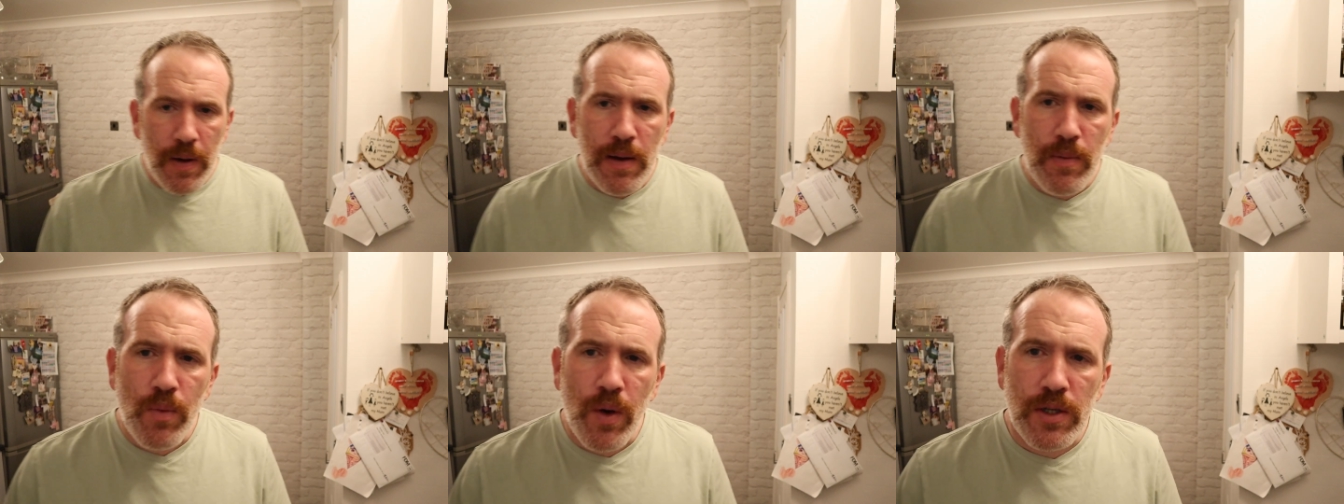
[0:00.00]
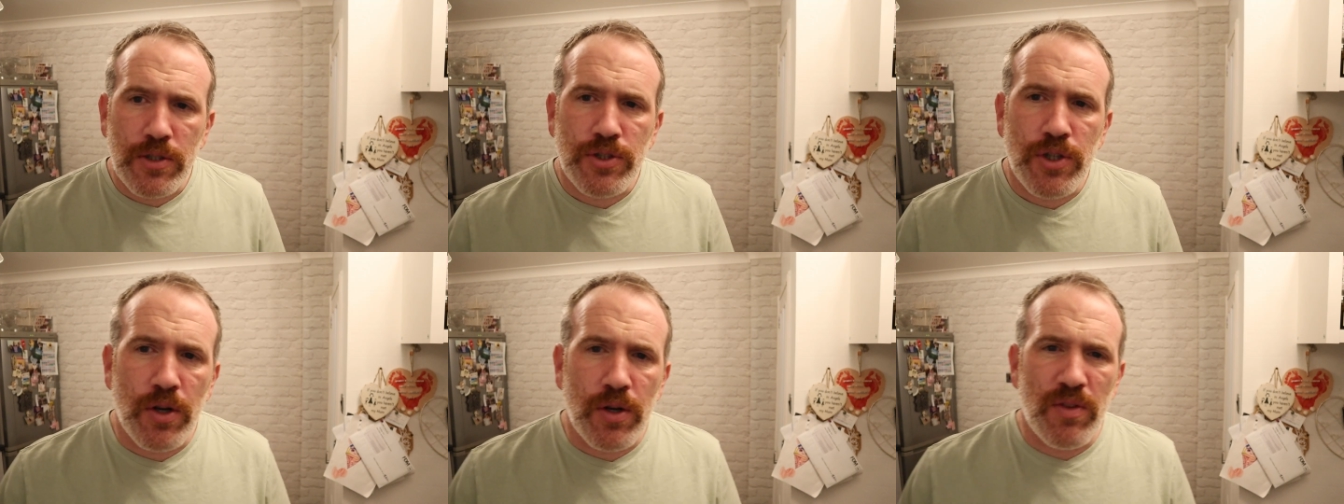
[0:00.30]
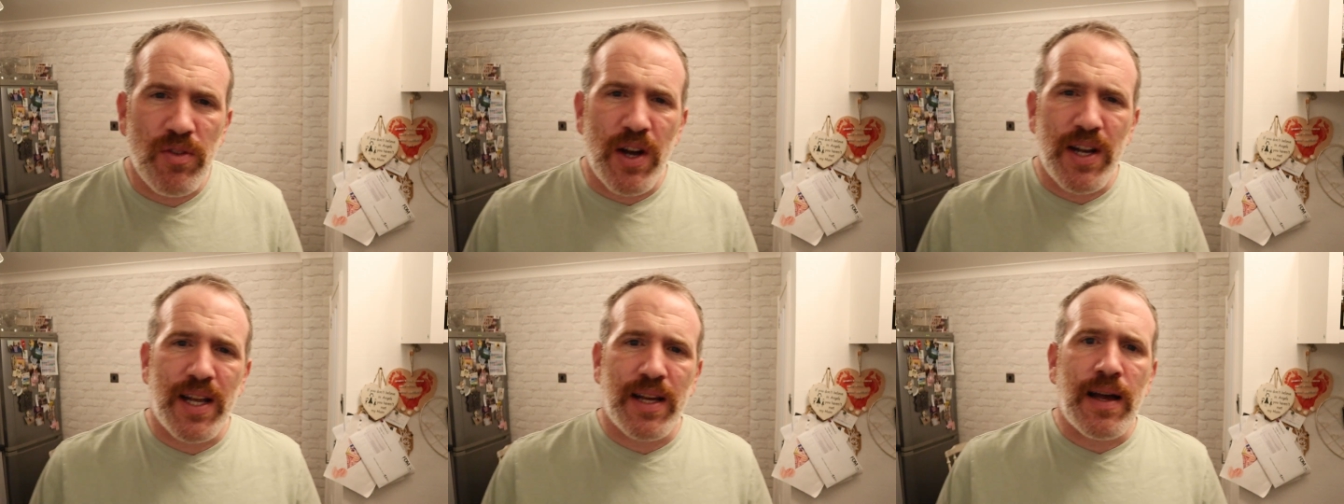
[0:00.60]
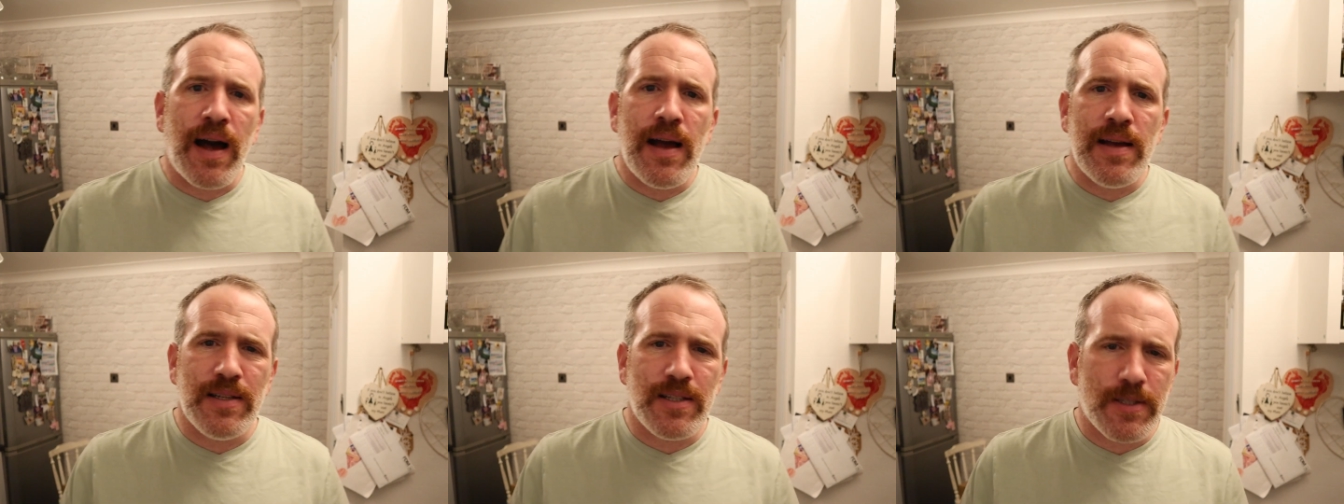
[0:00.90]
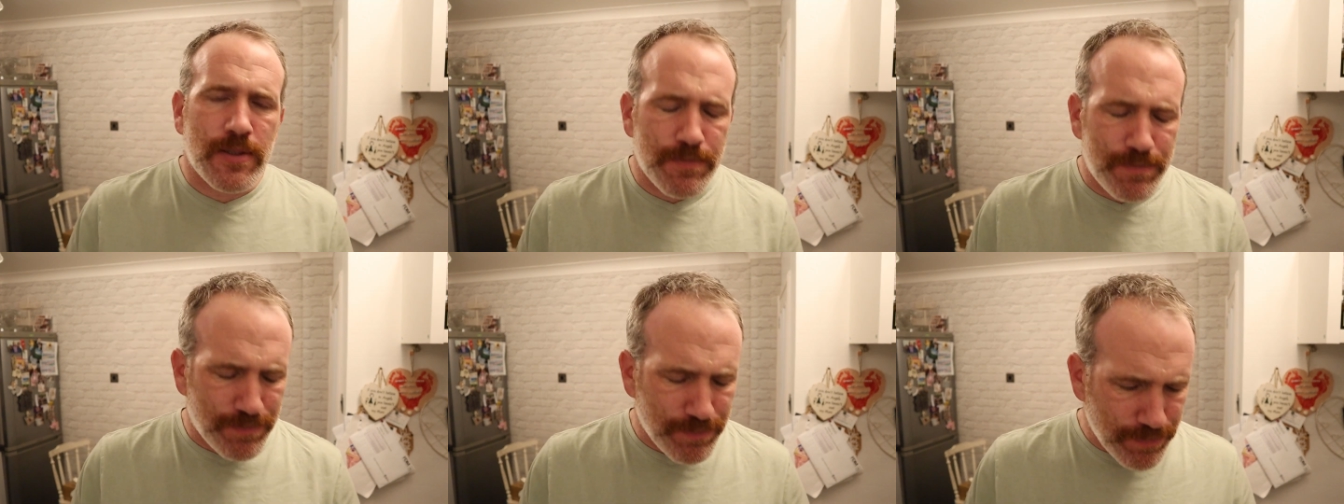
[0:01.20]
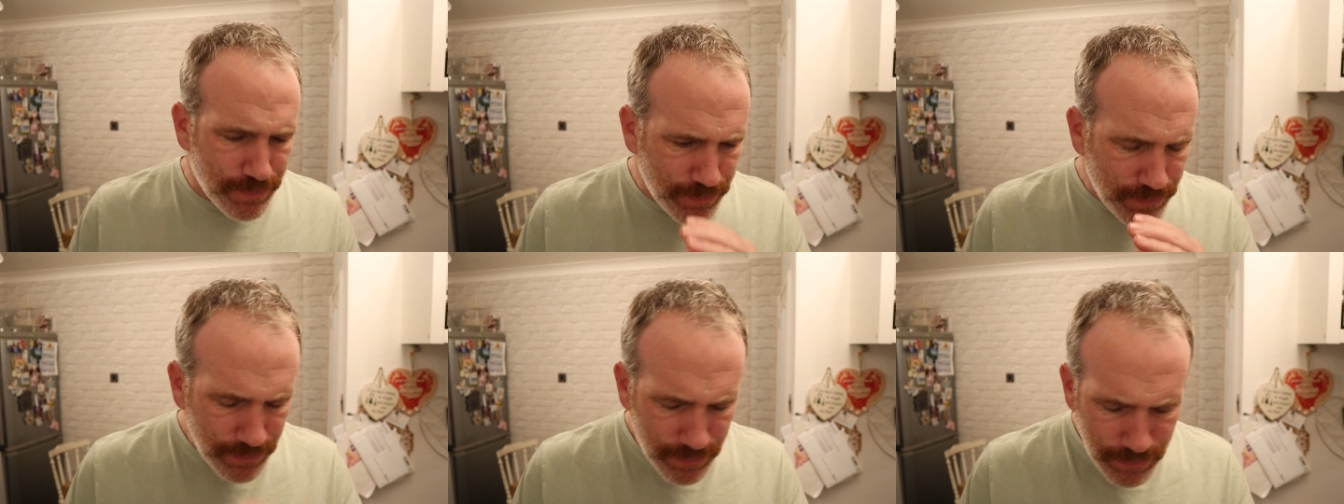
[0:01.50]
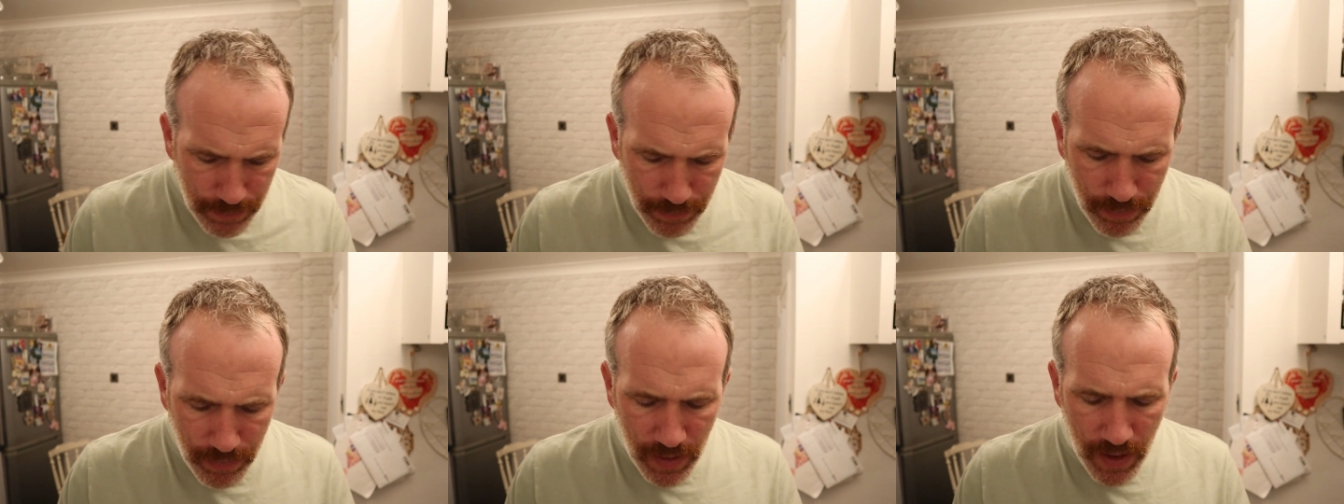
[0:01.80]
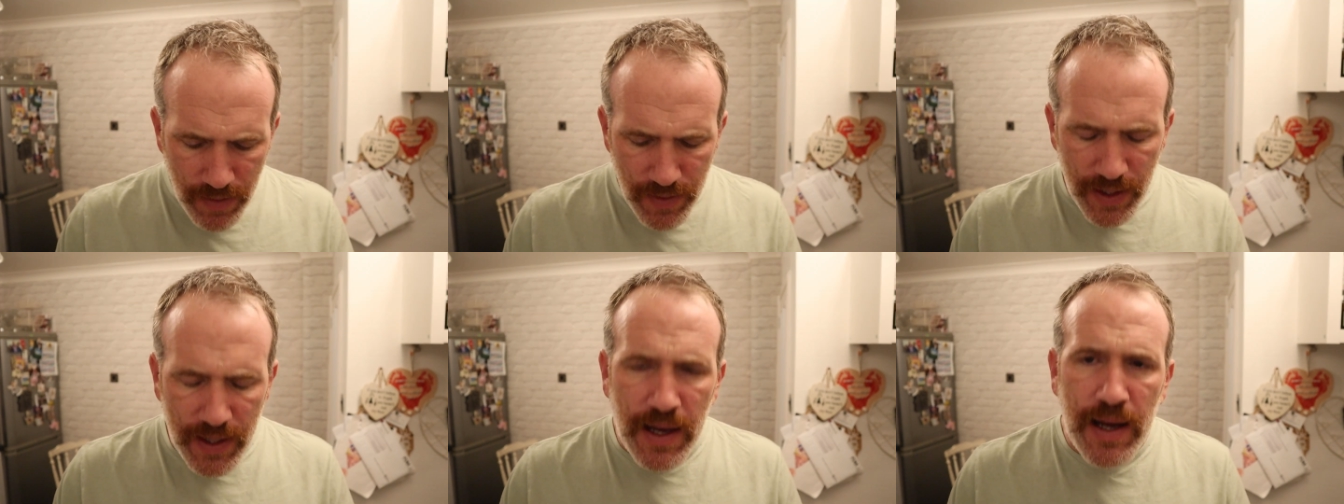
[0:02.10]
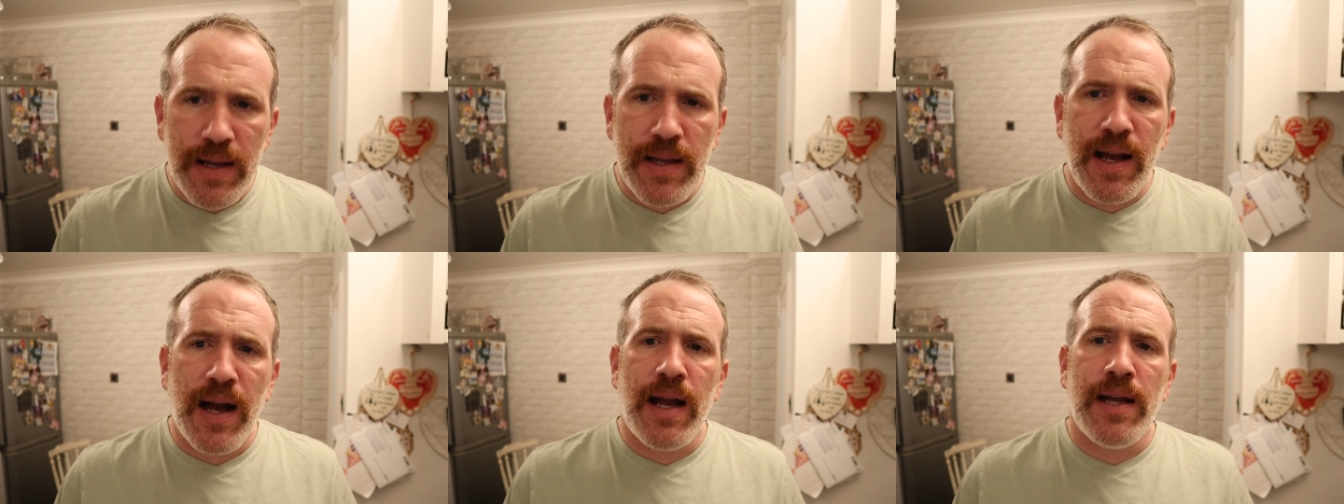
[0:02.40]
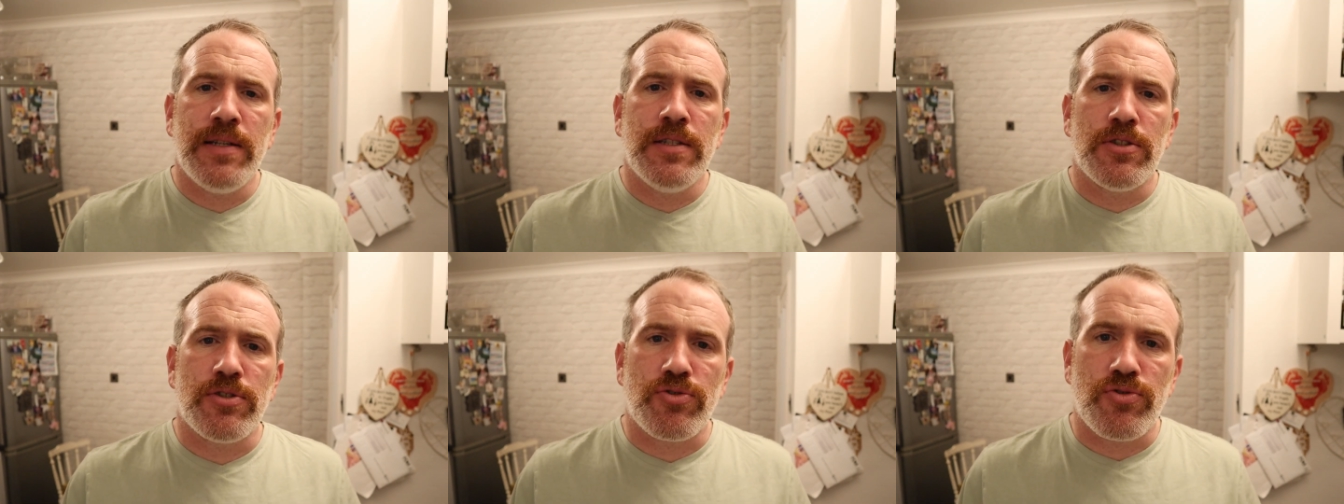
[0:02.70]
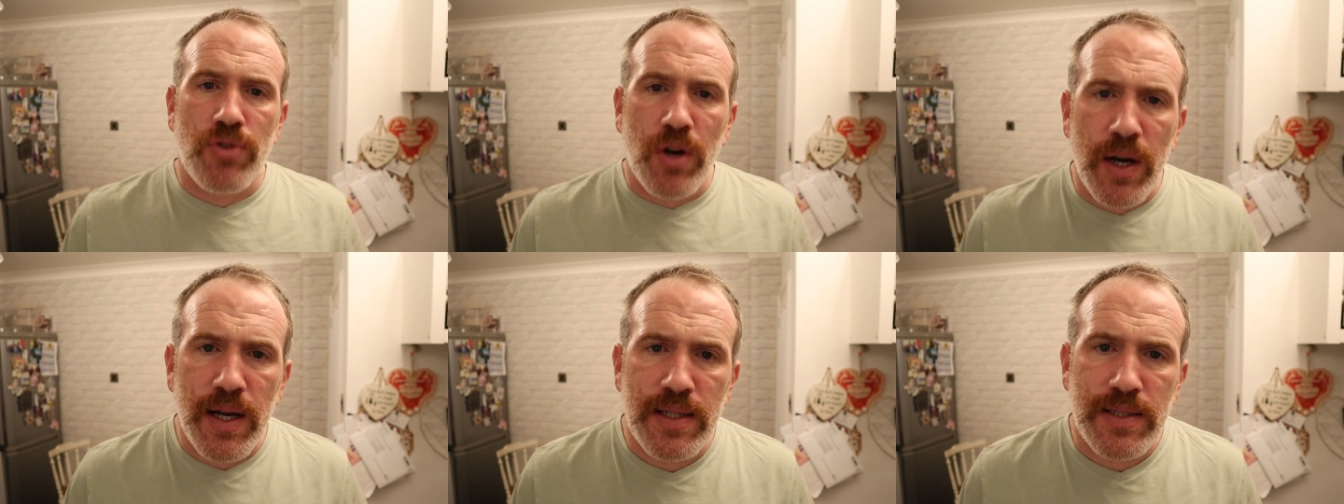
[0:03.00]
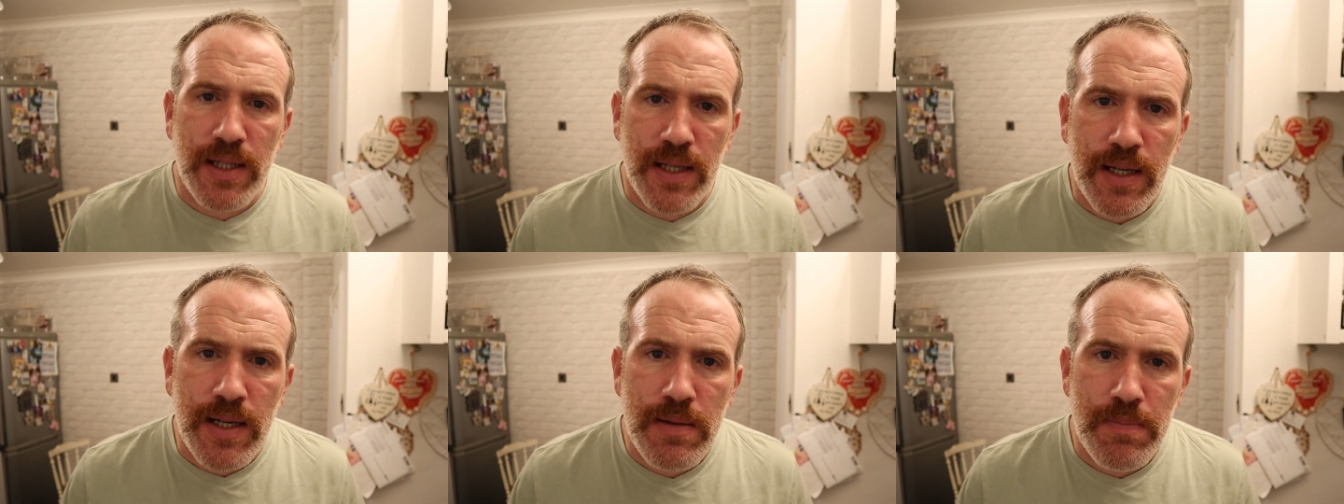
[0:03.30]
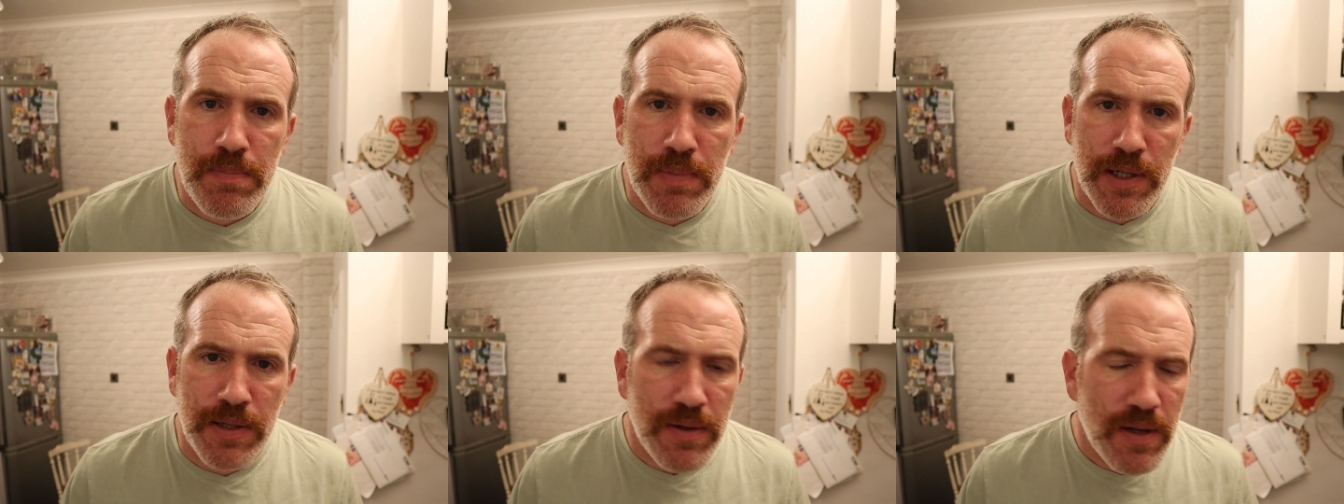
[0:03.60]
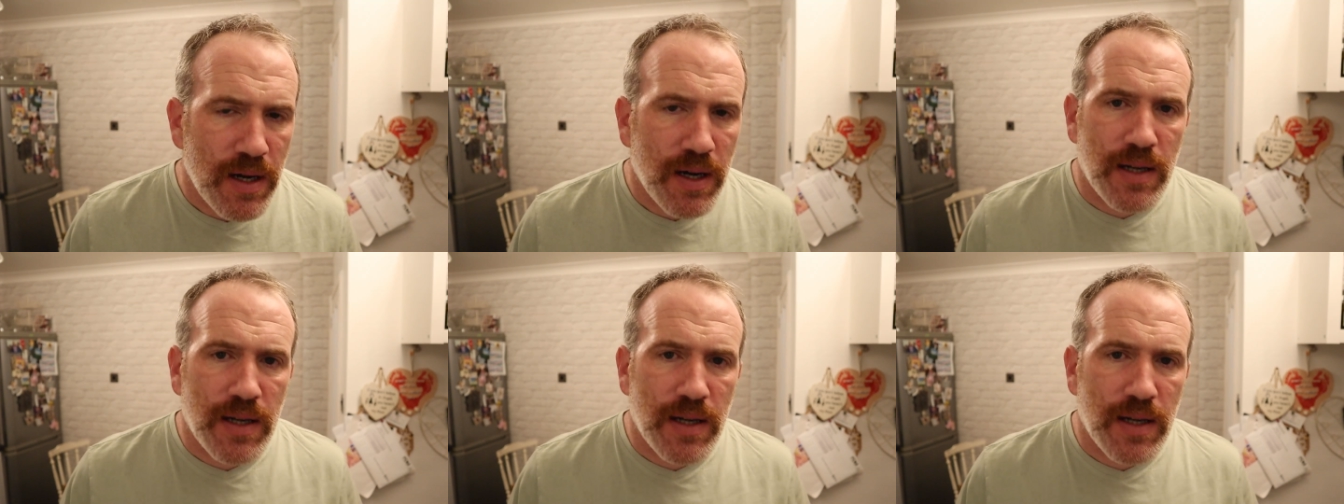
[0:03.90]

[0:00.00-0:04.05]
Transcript: That white chocolate, like the cake. The cake ain't as dry as a Kipling.